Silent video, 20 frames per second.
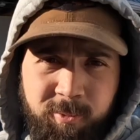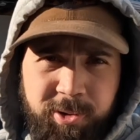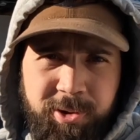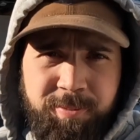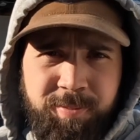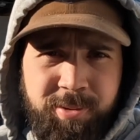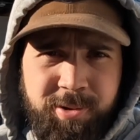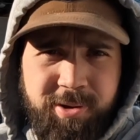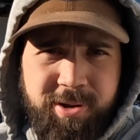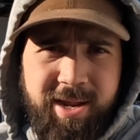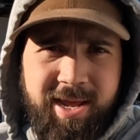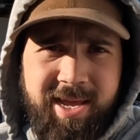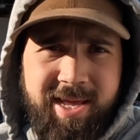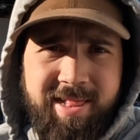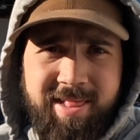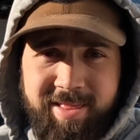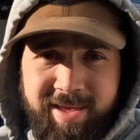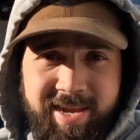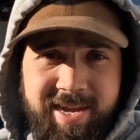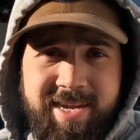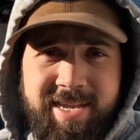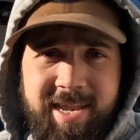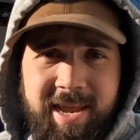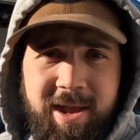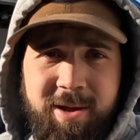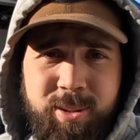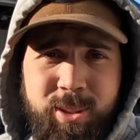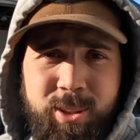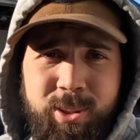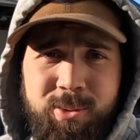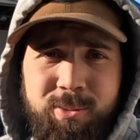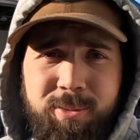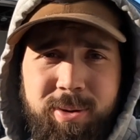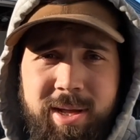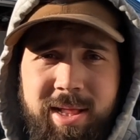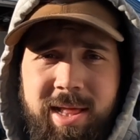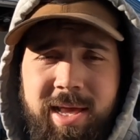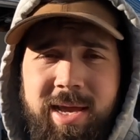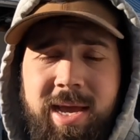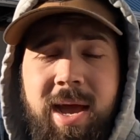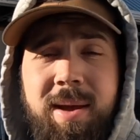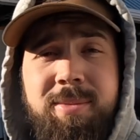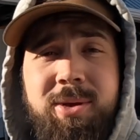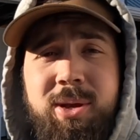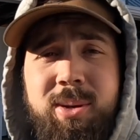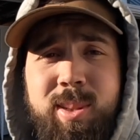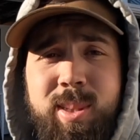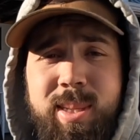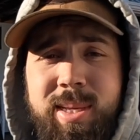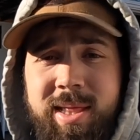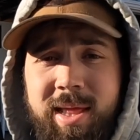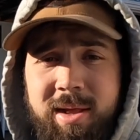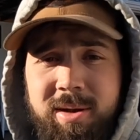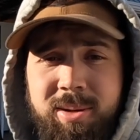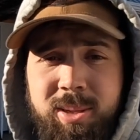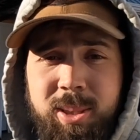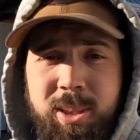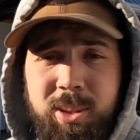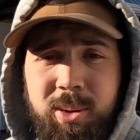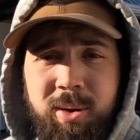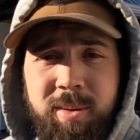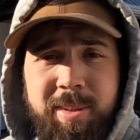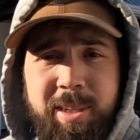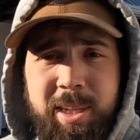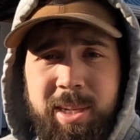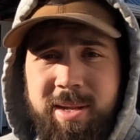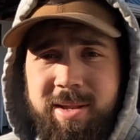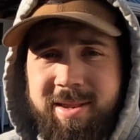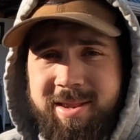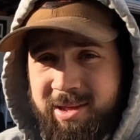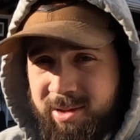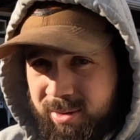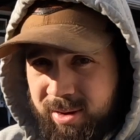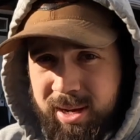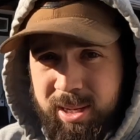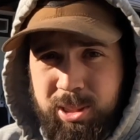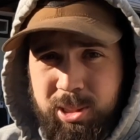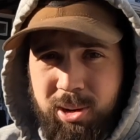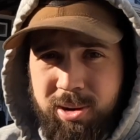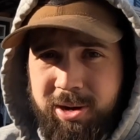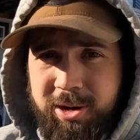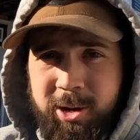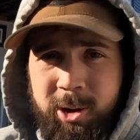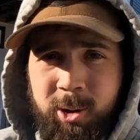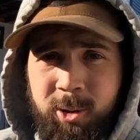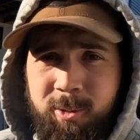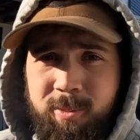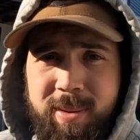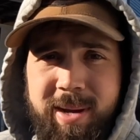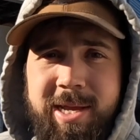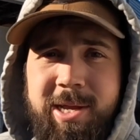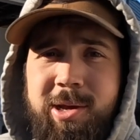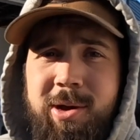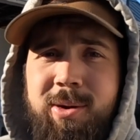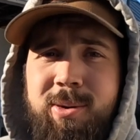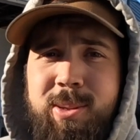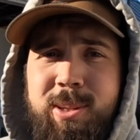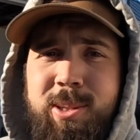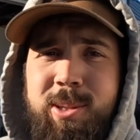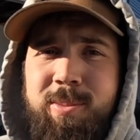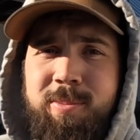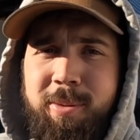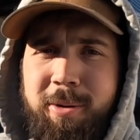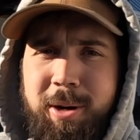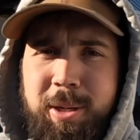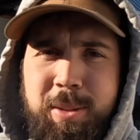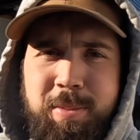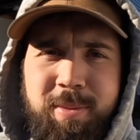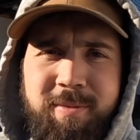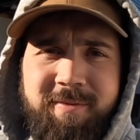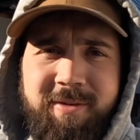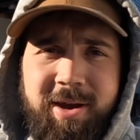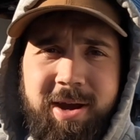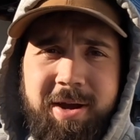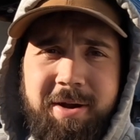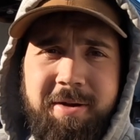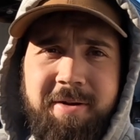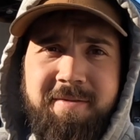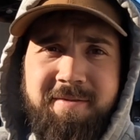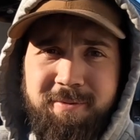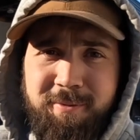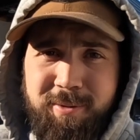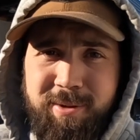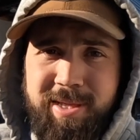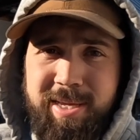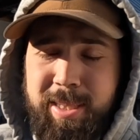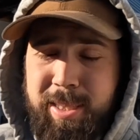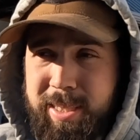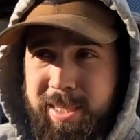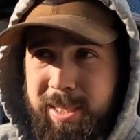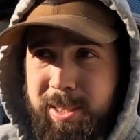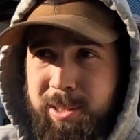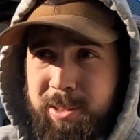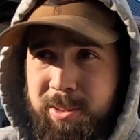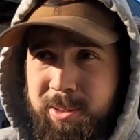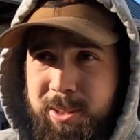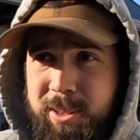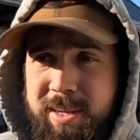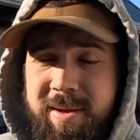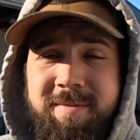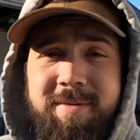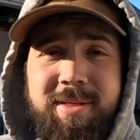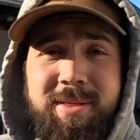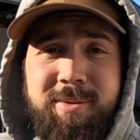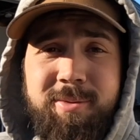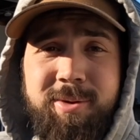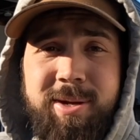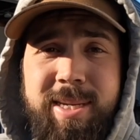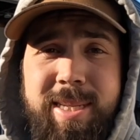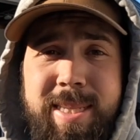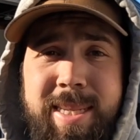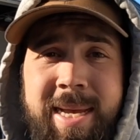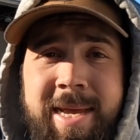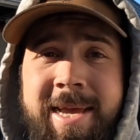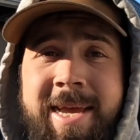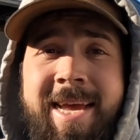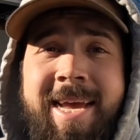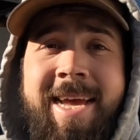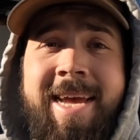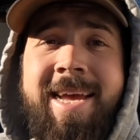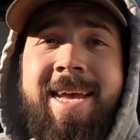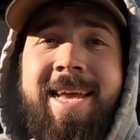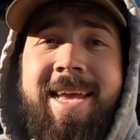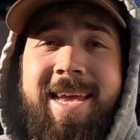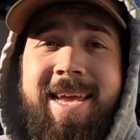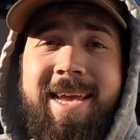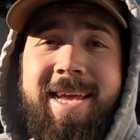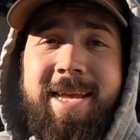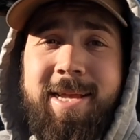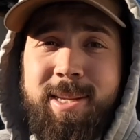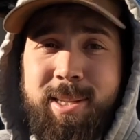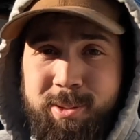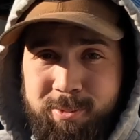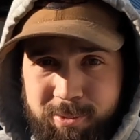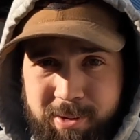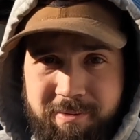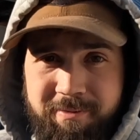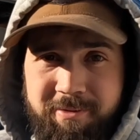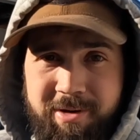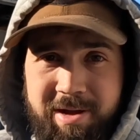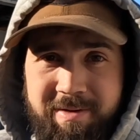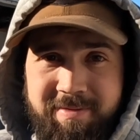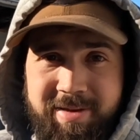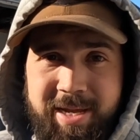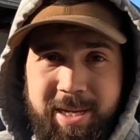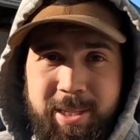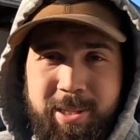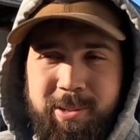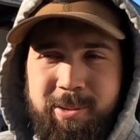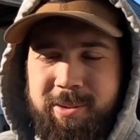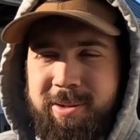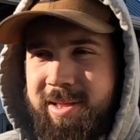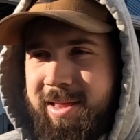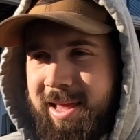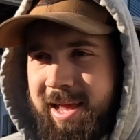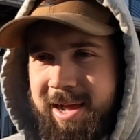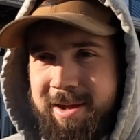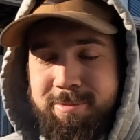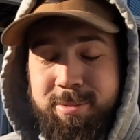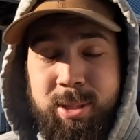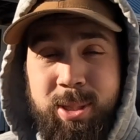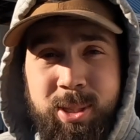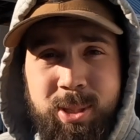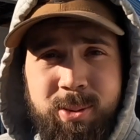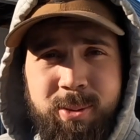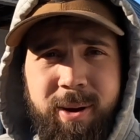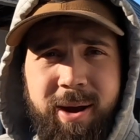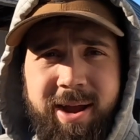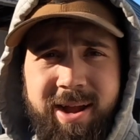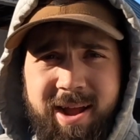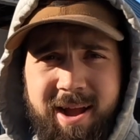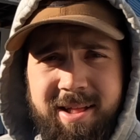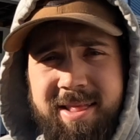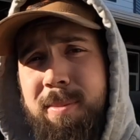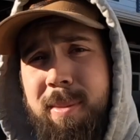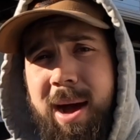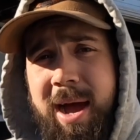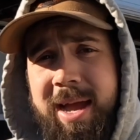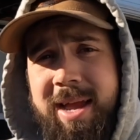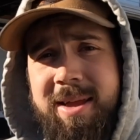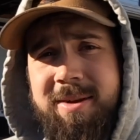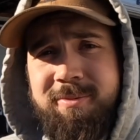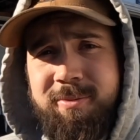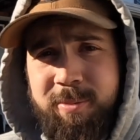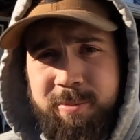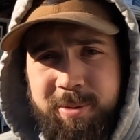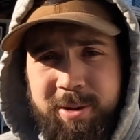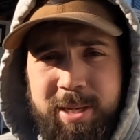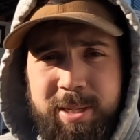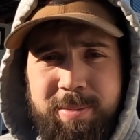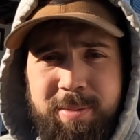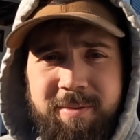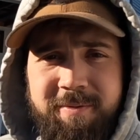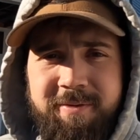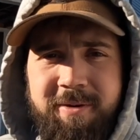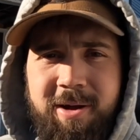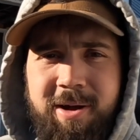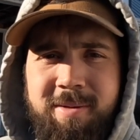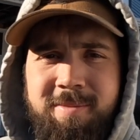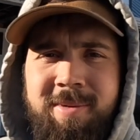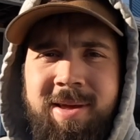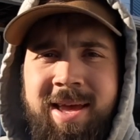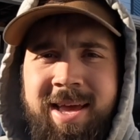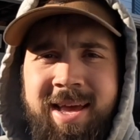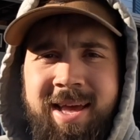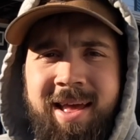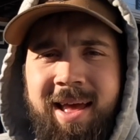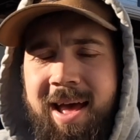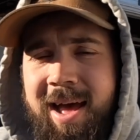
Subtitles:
will put a link down to the relay I'm using that in the description. You guys already know my go-to parts provider for these diesel 7.3s is Riff Raff Diesel. This is where I got my replacement from.